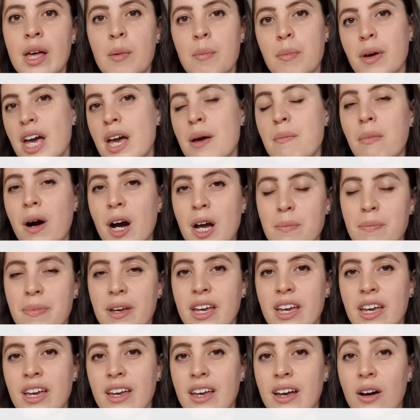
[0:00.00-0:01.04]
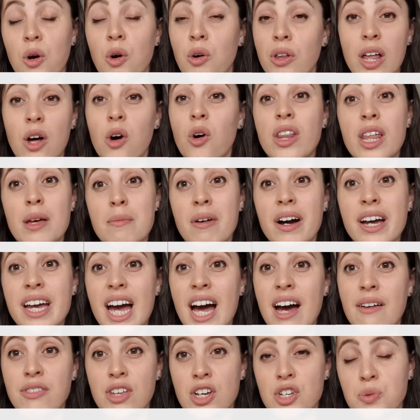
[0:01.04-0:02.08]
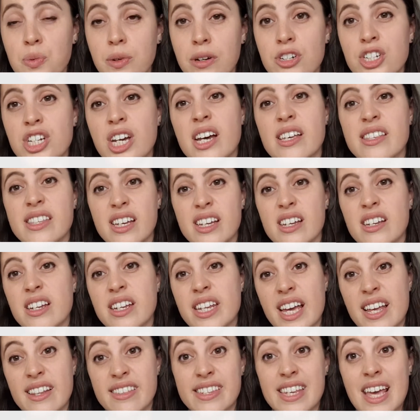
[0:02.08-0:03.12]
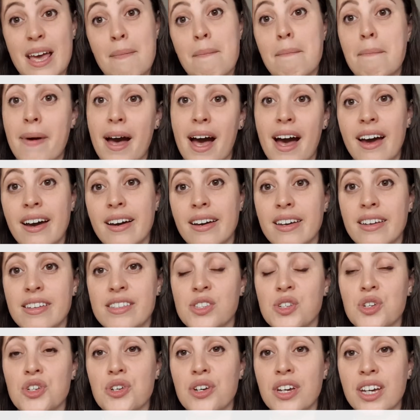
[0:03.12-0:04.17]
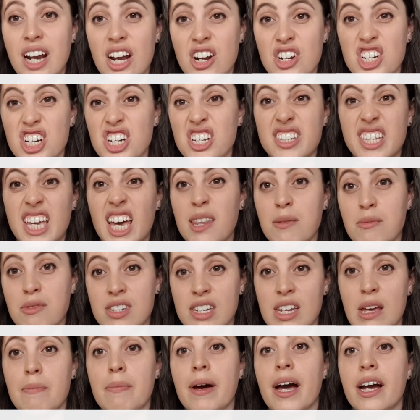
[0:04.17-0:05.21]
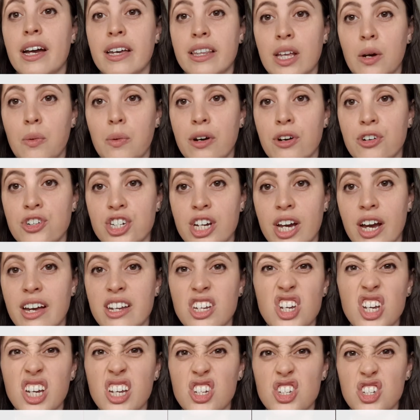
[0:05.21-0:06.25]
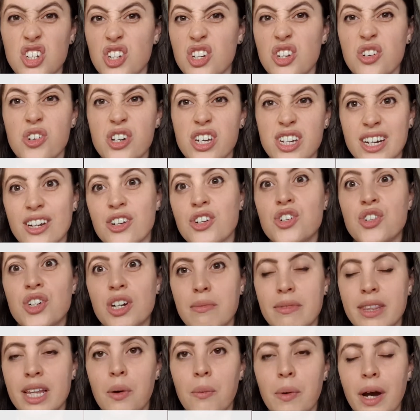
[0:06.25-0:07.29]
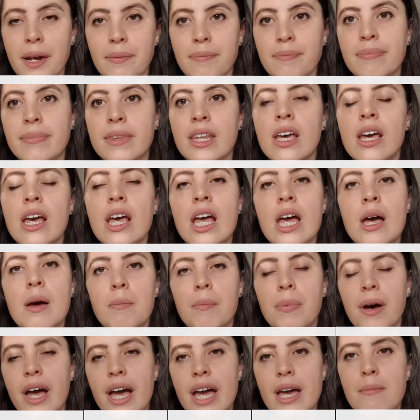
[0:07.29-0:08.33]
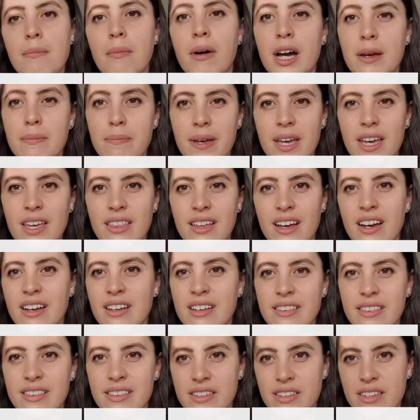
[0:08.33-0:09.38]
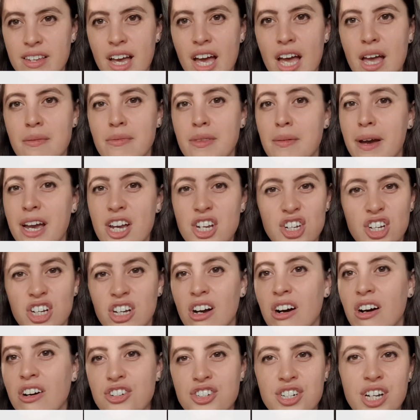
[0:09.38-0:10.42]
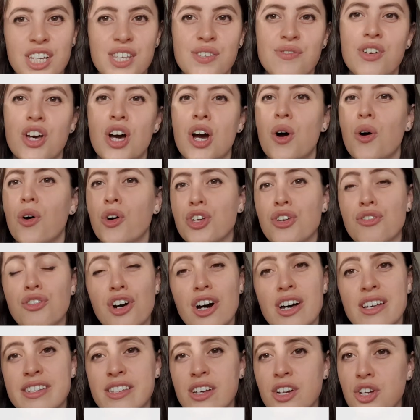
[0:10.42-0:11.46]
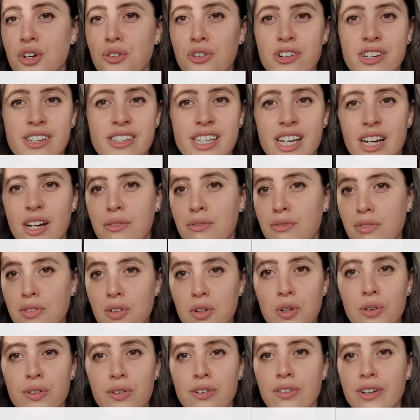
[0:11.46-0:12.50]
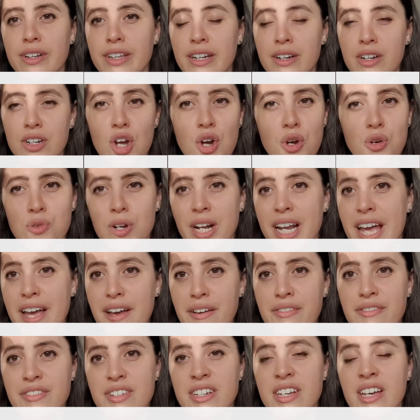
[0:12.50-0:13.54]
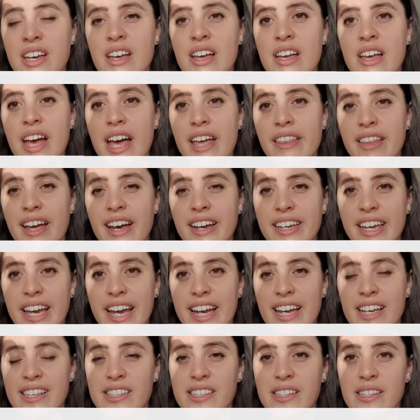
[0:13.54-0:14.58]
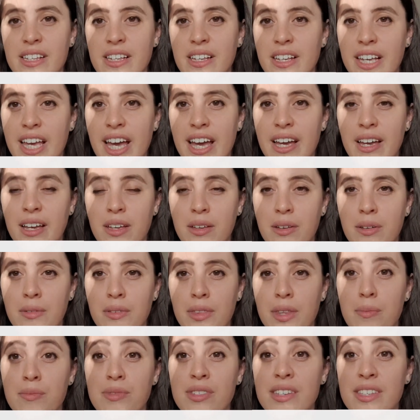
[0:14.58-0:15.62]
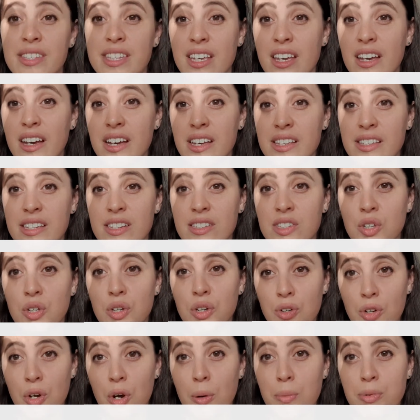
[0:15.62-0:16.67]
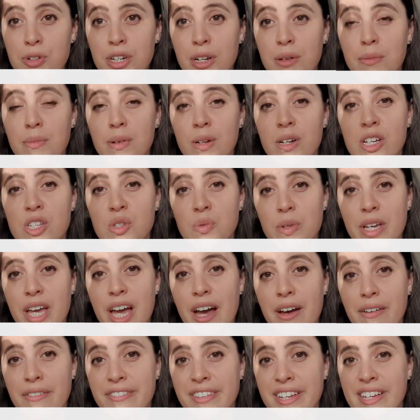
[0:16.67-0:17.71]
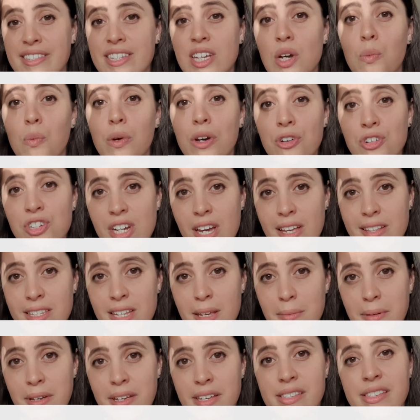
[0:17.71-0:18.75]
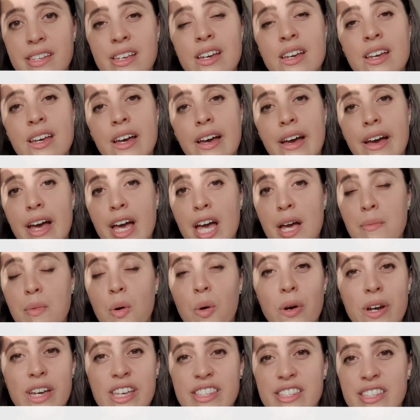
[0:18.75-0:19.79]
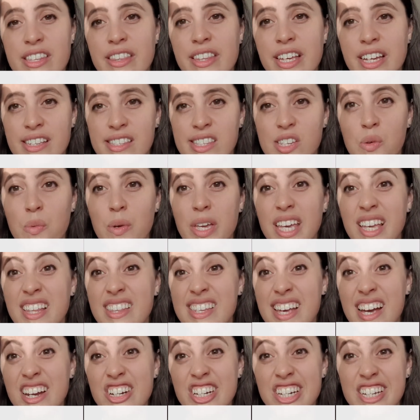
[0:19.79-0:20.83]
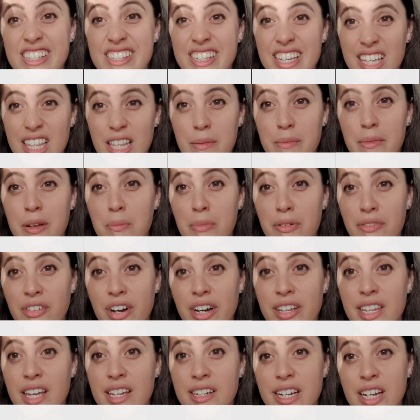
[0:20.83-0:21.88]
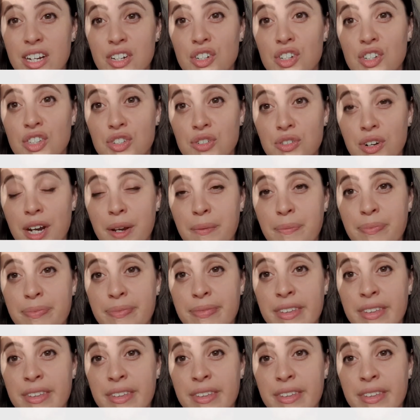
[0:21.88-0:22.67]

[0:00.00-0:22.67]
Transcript: But it might be, or, or they might have those wheelchairs that, that tip back, so you can actually just get them tip back in their wheelchair and you can do your, your dental treatment that way. But it might be that um, the patient can't transfer or you've got a, you're on a second floor and no lift. In that case, getting them to see us is a good option because we have things like wheelchair tippers, um, hoists and things so we can actually see them and provide their dentistry.